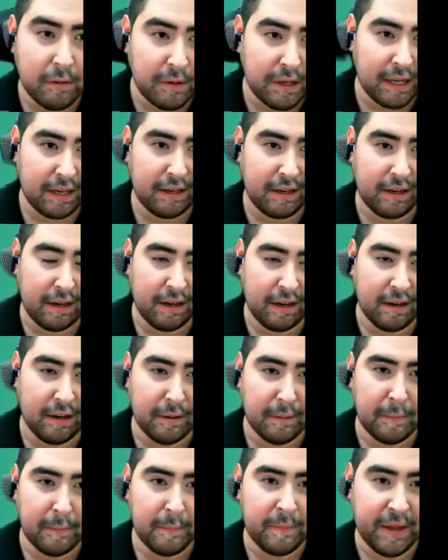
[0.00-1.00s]
you can
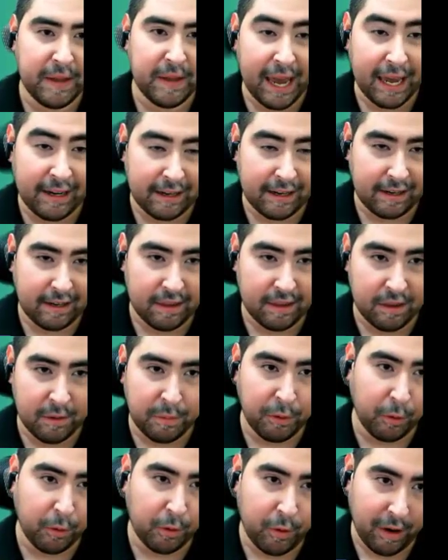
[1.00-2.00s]
edit
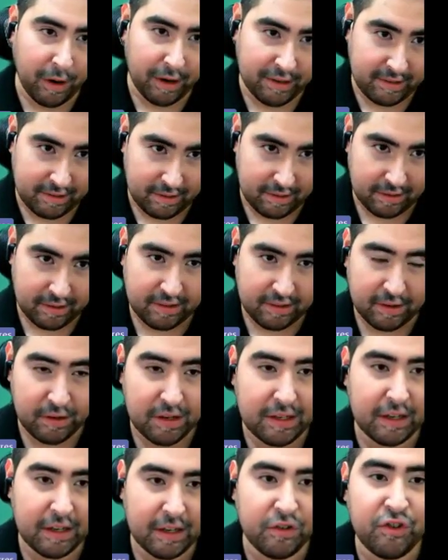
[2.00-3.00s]
the poll question. So
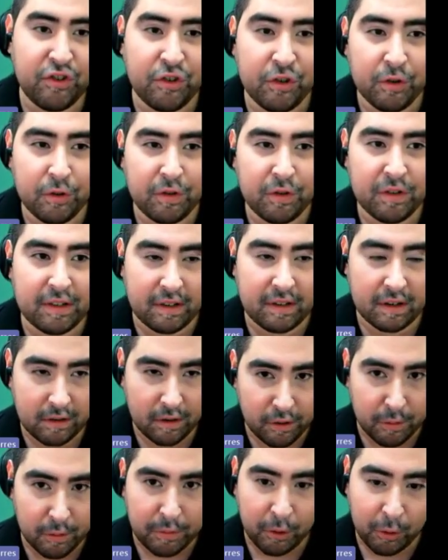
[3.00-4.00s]
you could choose
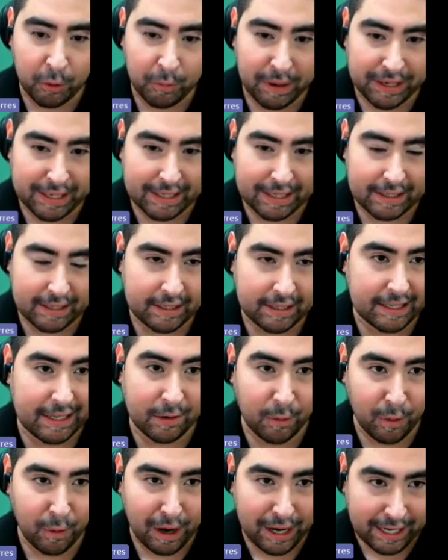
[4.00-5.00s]
another poll by
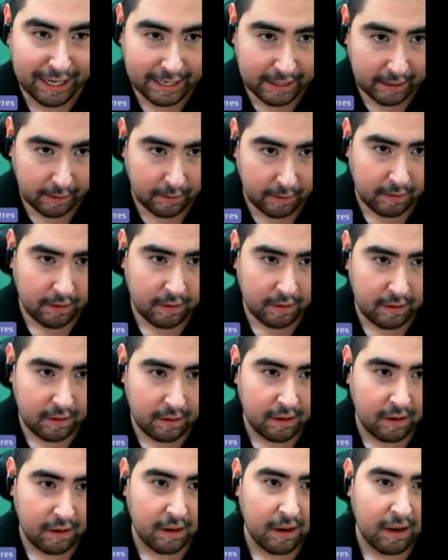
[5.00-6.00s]
clicking right here.
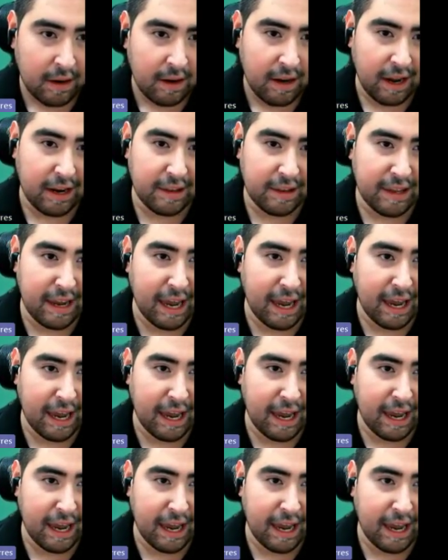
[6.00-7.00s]
And they
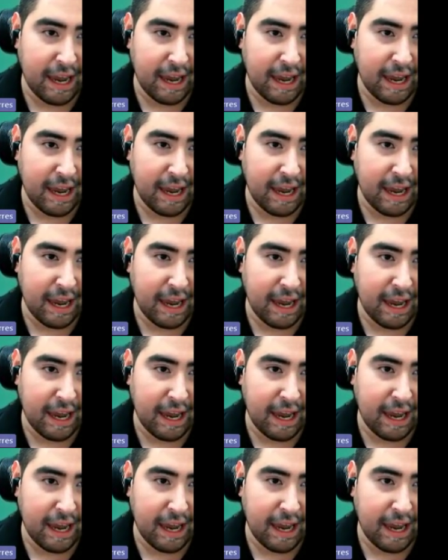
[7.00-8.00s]
have some that are
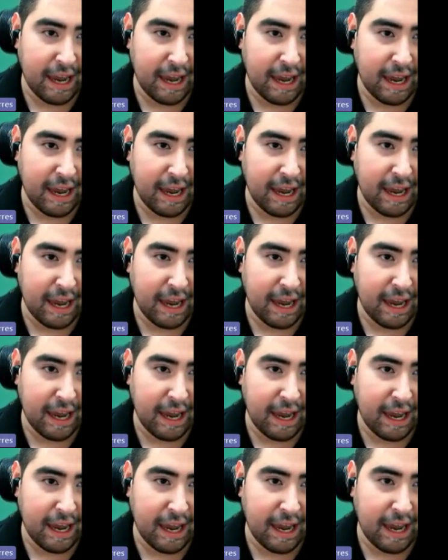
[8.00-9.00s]
already like
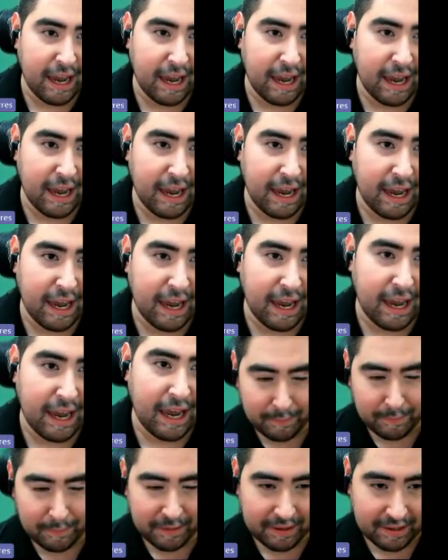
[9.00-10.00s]
pre-assigned. So does
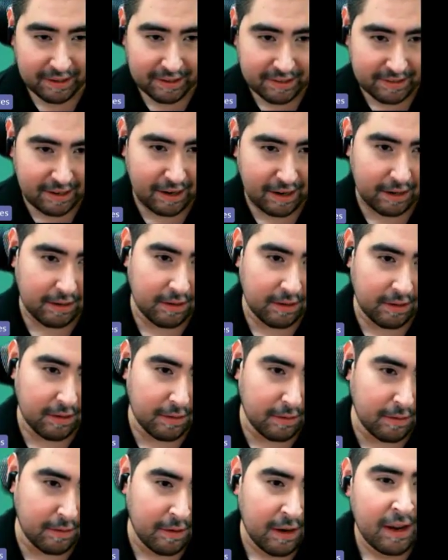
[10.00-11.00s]
this topic excite
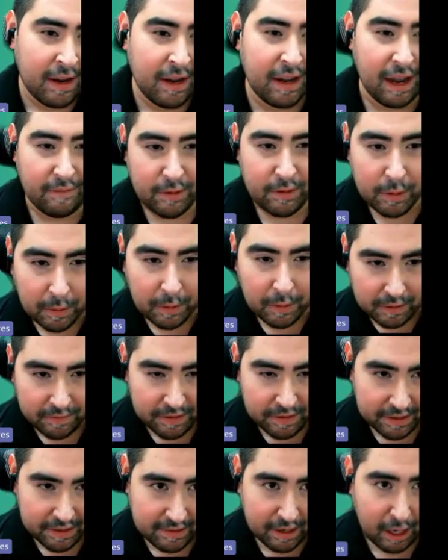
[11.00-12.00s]
you? Have you
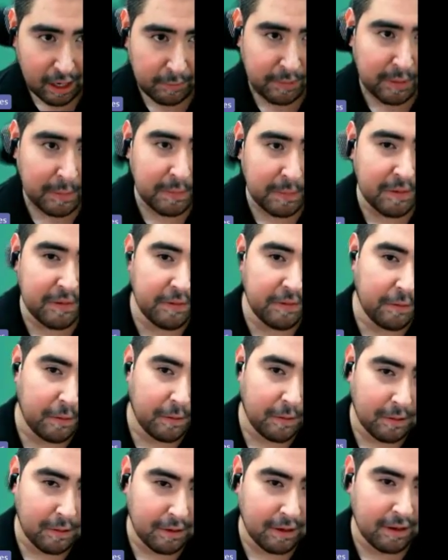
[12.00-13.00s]
heard of this topic
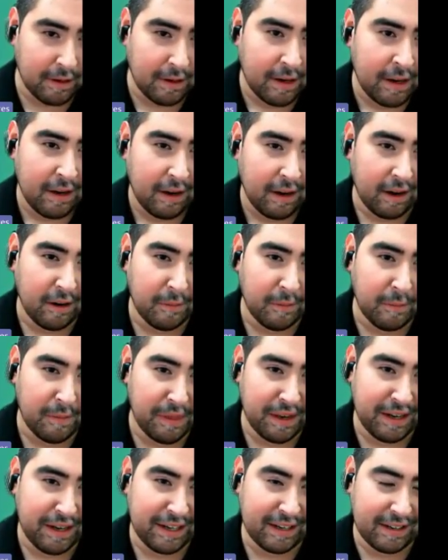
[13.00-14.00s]
before?
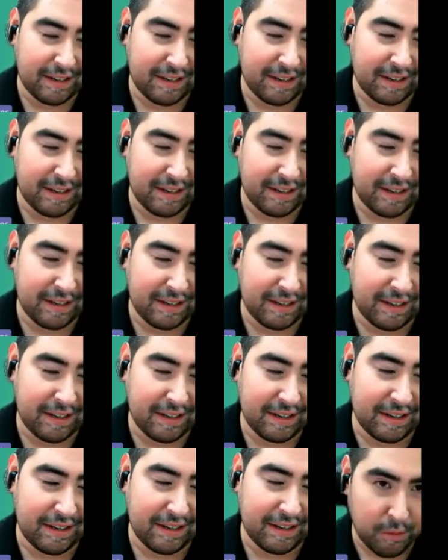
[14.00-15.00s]
And then again,
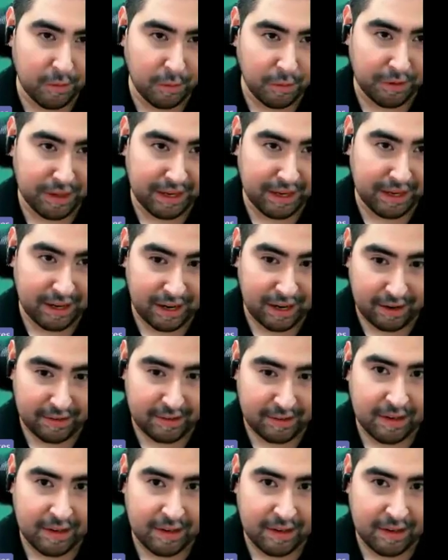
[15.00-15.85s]
you can do the one that